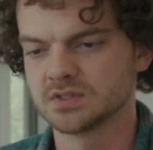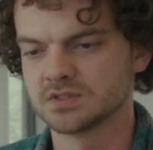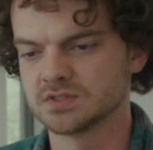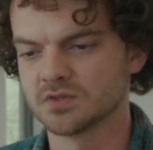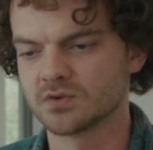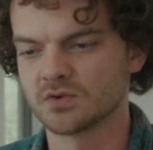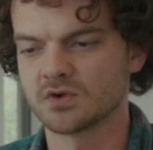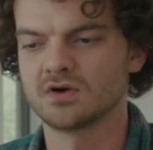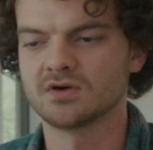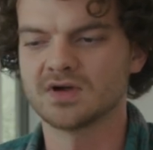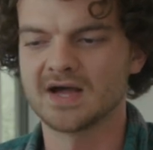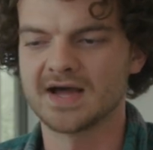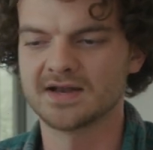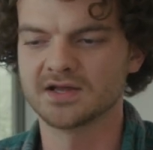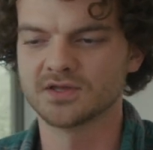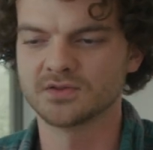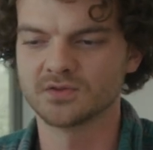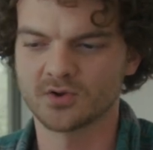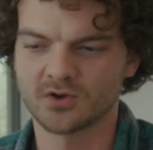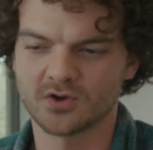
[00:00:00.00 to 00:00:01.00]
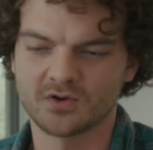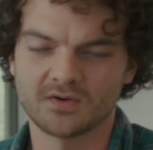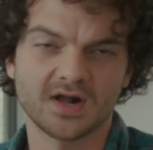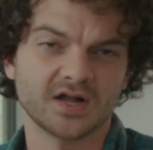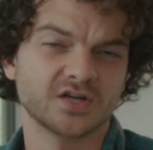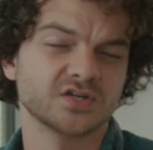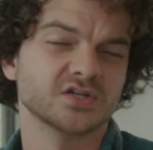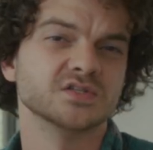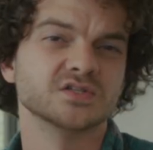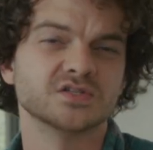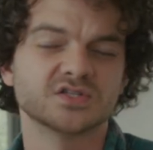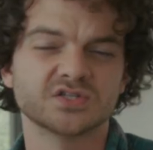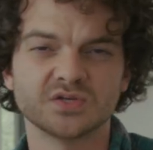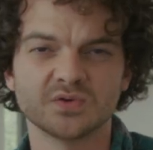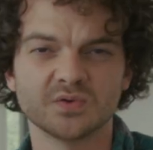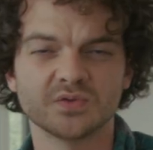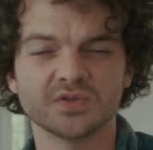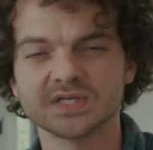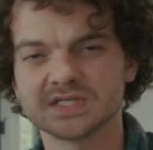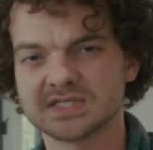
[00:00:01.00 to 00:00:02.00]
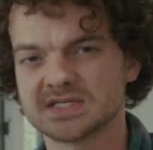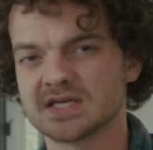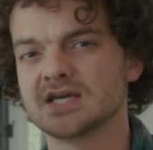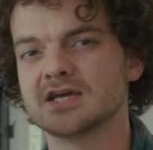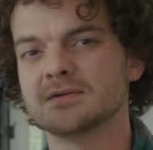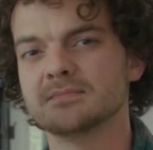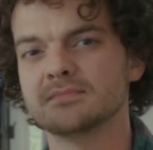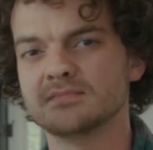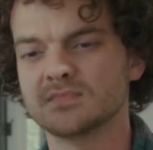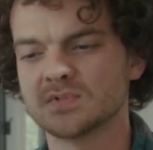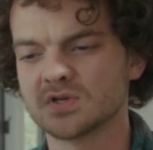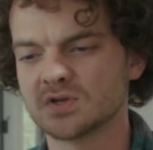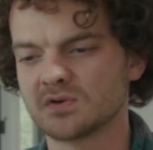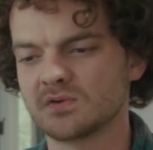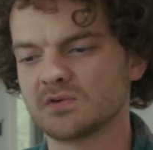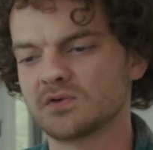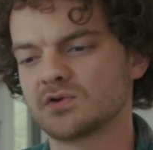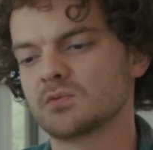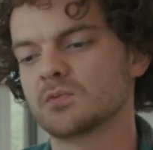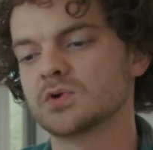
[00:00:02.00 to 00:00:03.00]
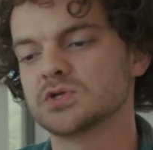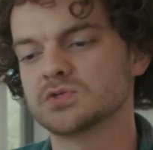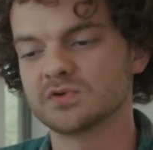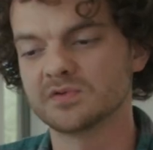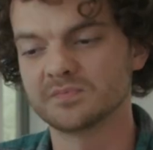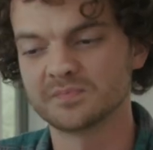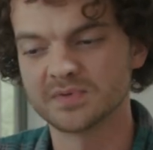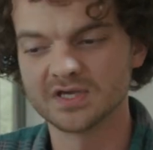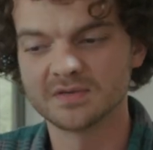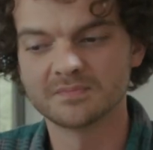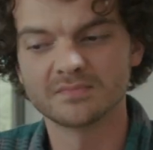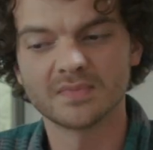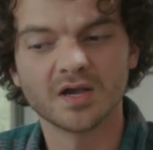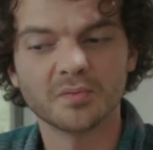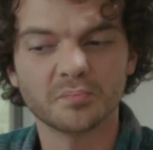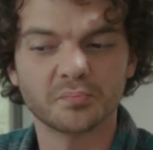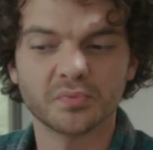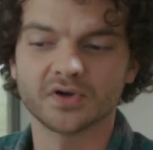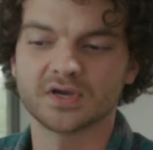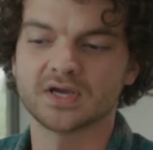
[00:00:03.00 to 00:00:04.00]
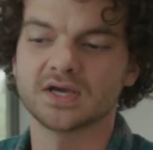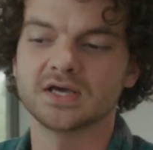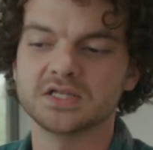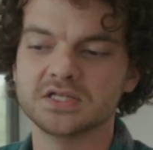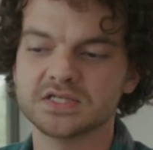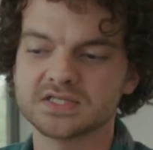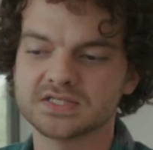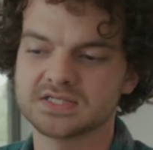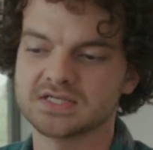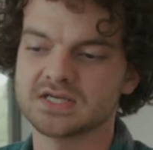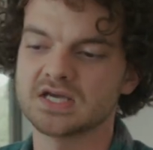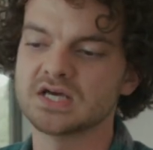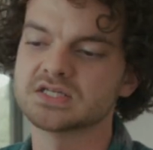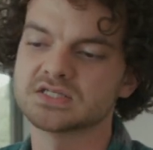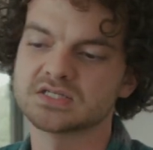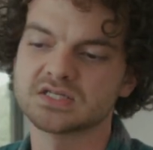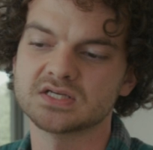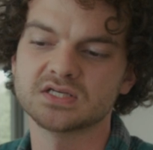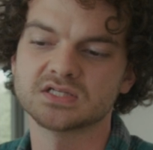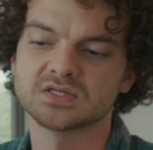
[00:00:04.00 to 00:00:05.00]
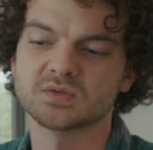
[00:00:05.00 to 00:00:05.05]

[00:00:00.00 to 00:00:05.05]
So they're all adding their corrections to the same node, which would be my bookend C S T.